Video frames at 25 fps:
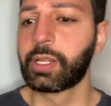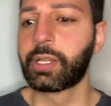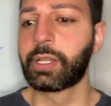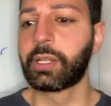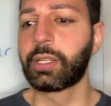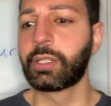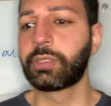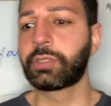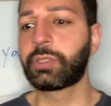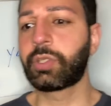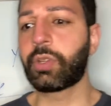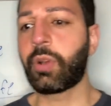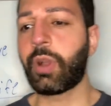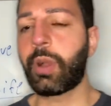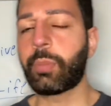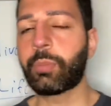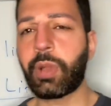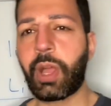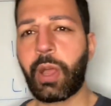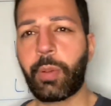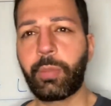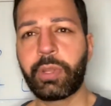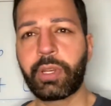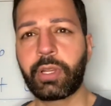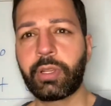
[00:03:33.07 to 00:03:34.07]
So
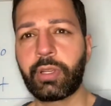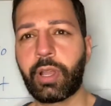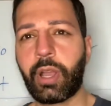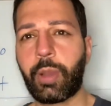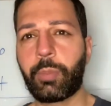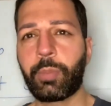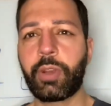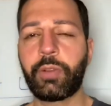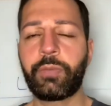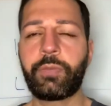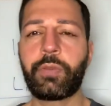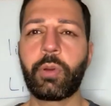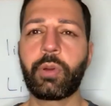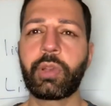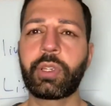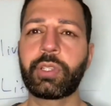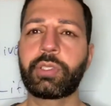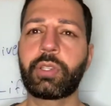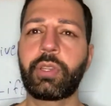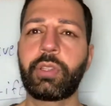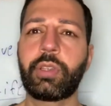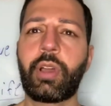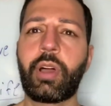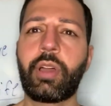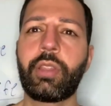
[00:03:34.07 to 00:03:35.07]
I'm gonna focus
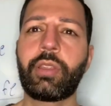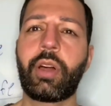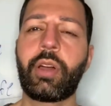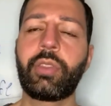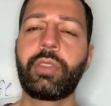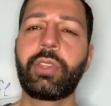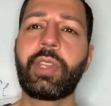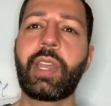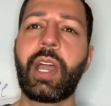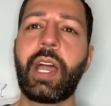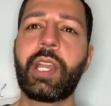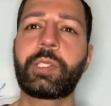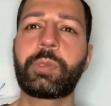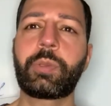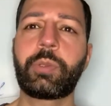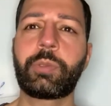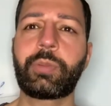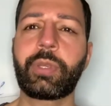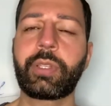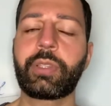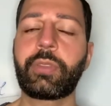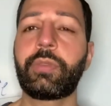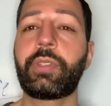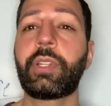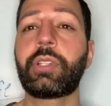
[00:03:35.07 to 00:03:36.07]
on the guy's
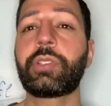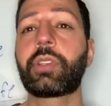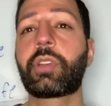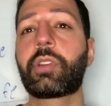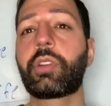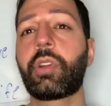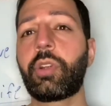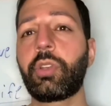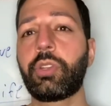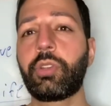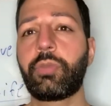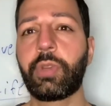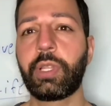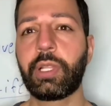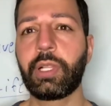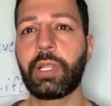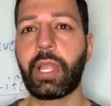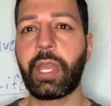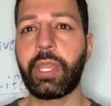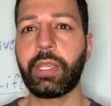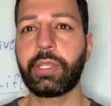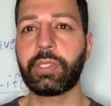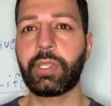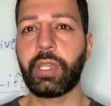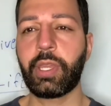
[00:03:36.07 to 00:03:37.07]
perspective. There's a girl you really
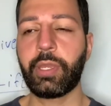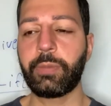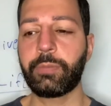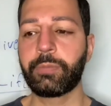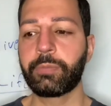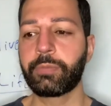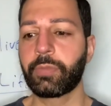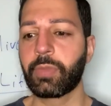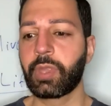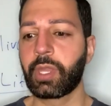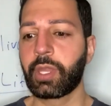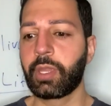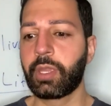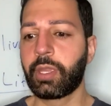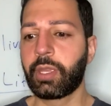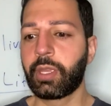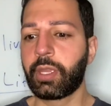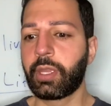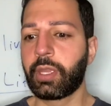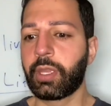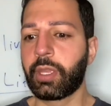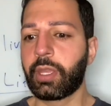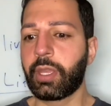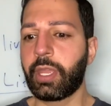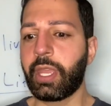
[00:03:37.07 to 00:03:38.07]
like, say,
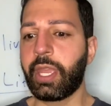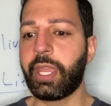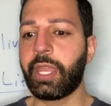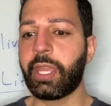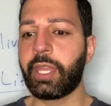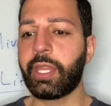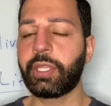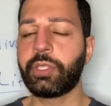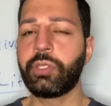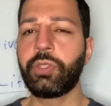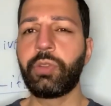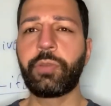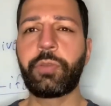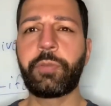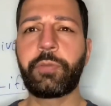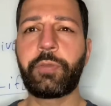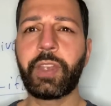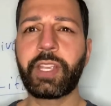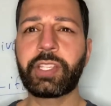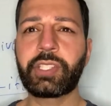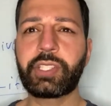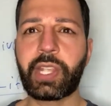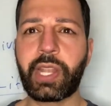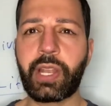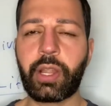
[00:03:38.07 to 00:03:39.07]
and you
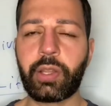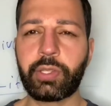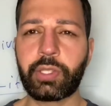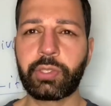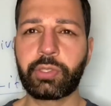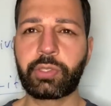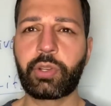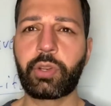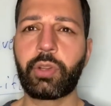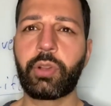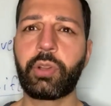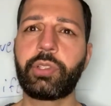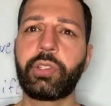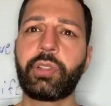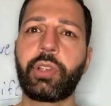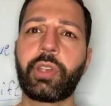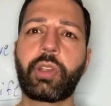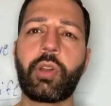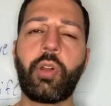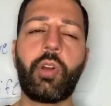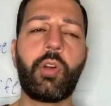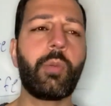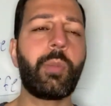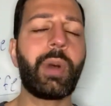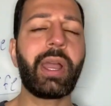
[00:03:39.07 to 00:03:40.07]
fixate on this girl, and you're like,
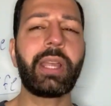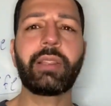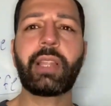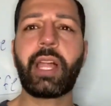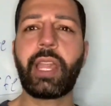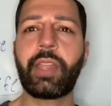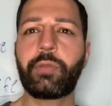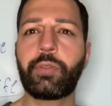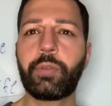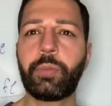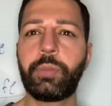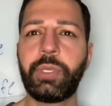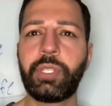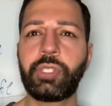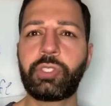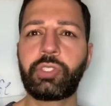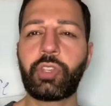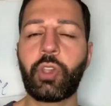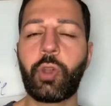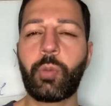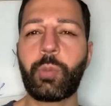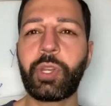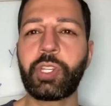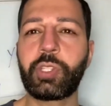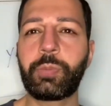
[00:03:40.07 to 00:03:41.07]
oh, my life would be
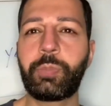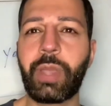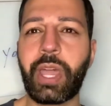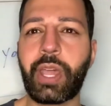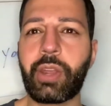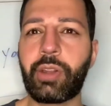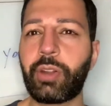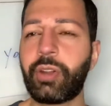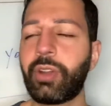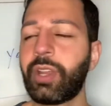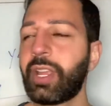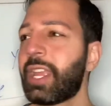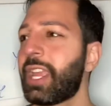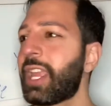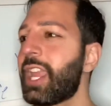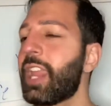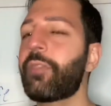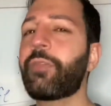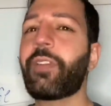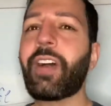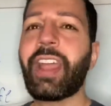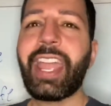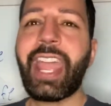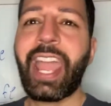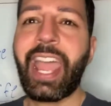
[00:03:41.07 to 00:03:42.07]
so much better
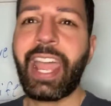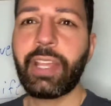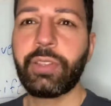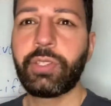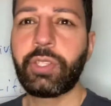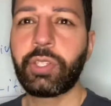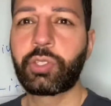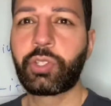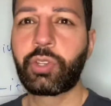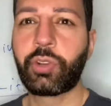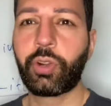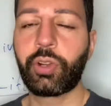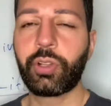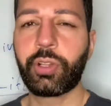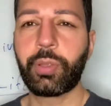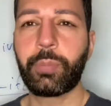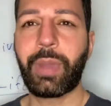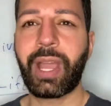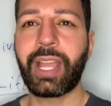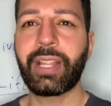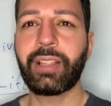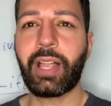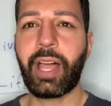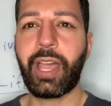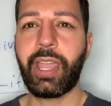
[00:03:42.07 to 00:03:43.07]
if I had this girl in
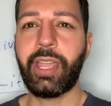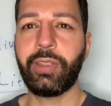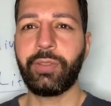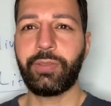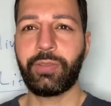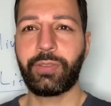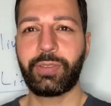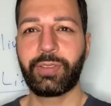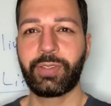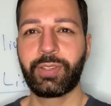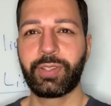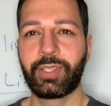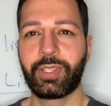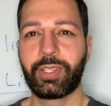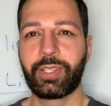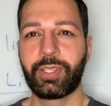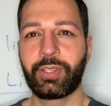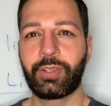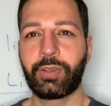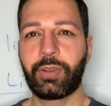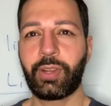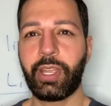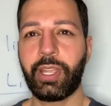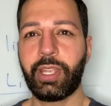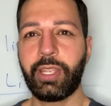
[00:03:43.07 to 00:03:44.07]
my life,
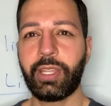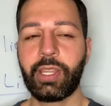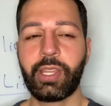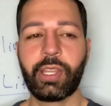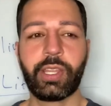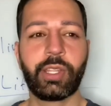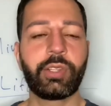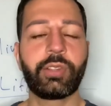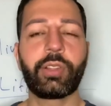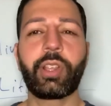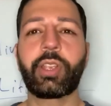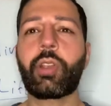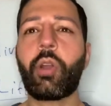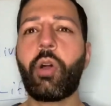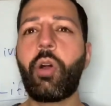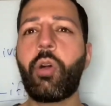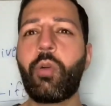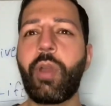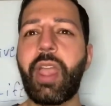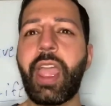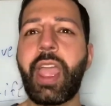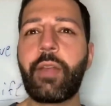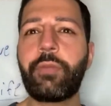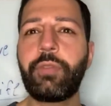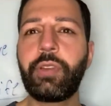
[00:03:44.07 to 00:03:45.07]
right? You're like,
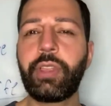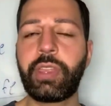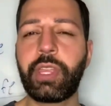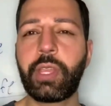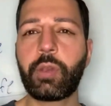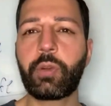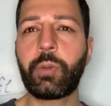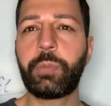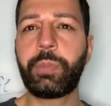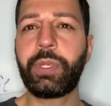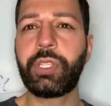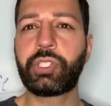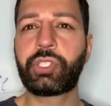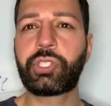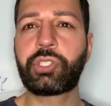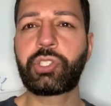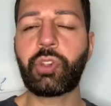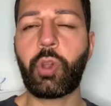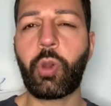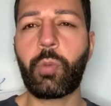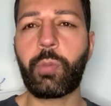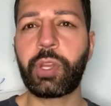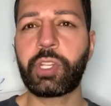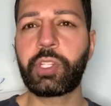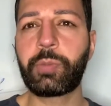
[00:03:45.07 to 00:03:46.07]
oh, everything would be
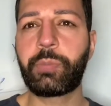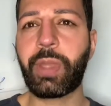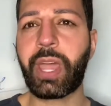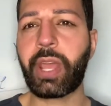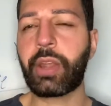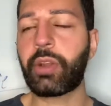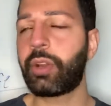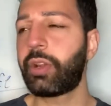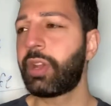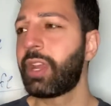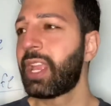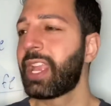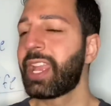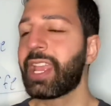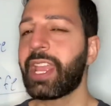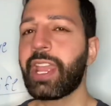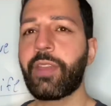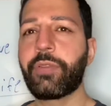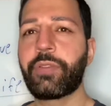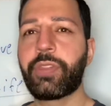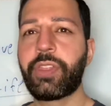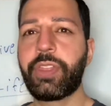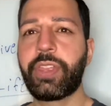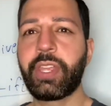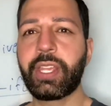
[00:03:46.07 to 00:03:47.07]
so much better
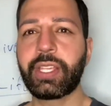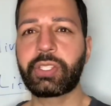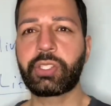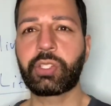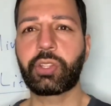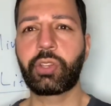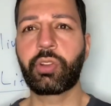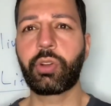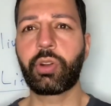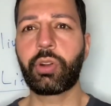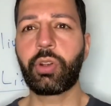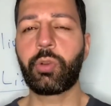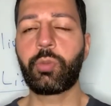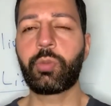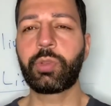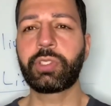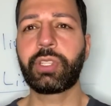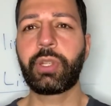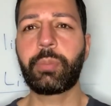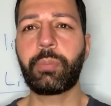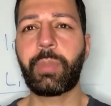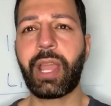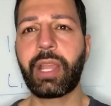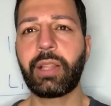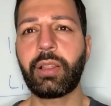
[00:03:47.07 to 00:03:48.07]
if this girl was
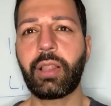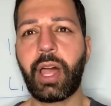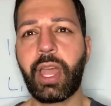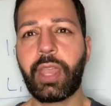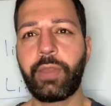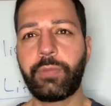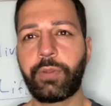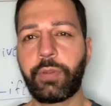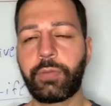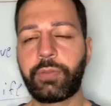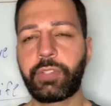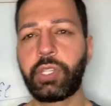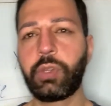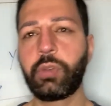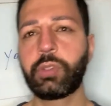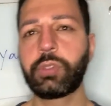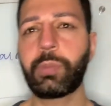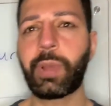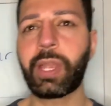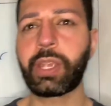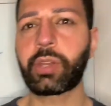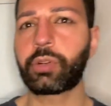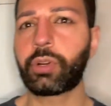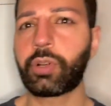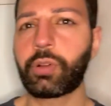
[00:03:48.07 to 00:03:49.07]
in my life, if she was
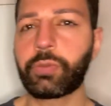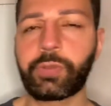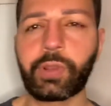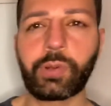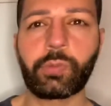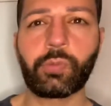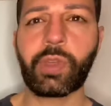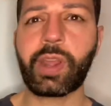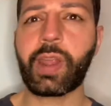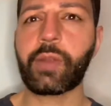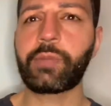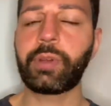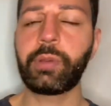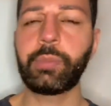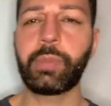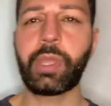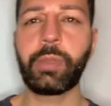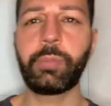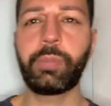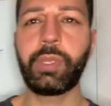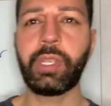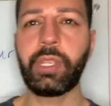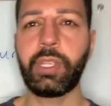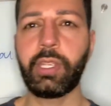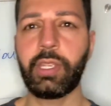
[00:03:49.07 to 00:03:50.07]
my girlfriend, whatever it may
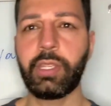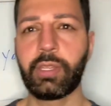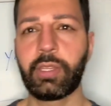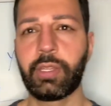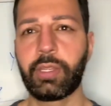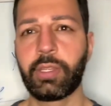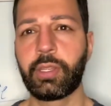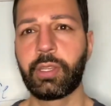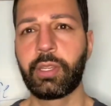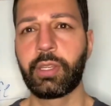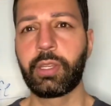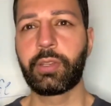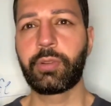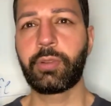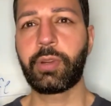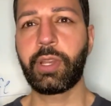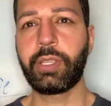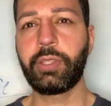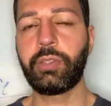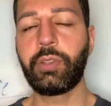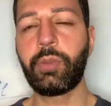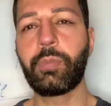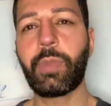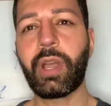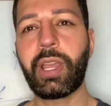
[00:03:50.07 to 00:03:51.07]
be, right?
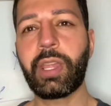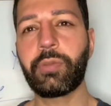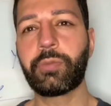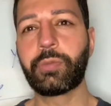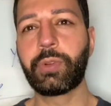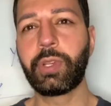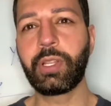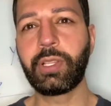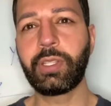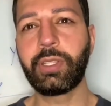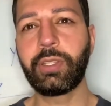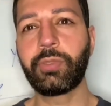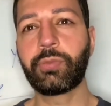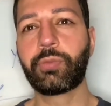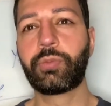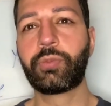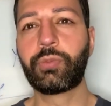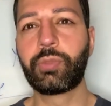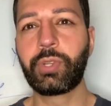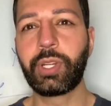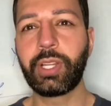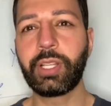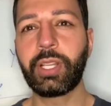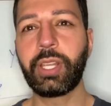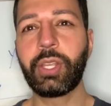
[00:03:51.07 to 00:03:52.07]
You might really,
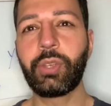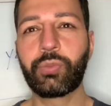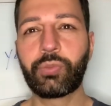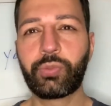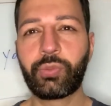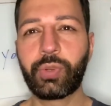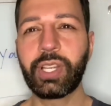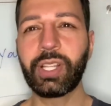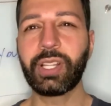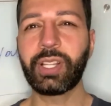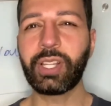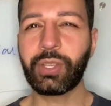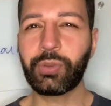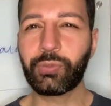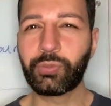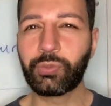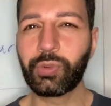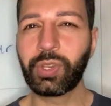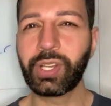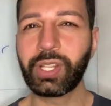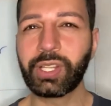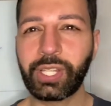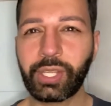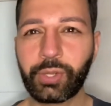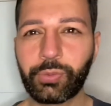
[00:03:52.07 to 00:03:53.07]
really, really,
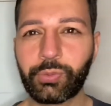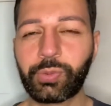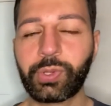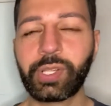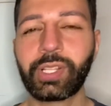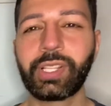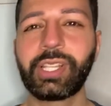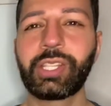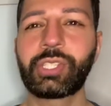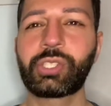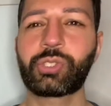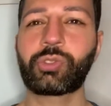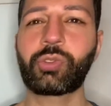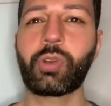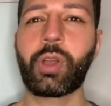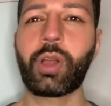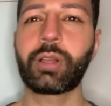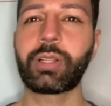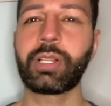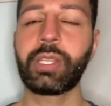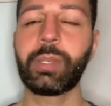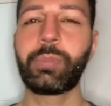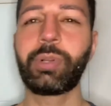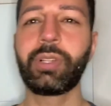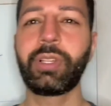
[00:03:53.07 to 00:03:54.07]
really, really
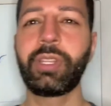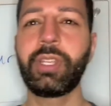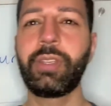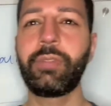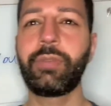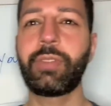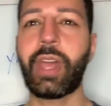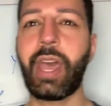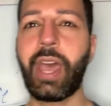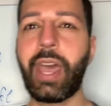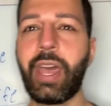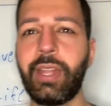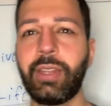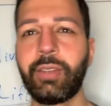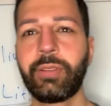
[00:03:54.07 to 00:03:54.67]
strongly believe that.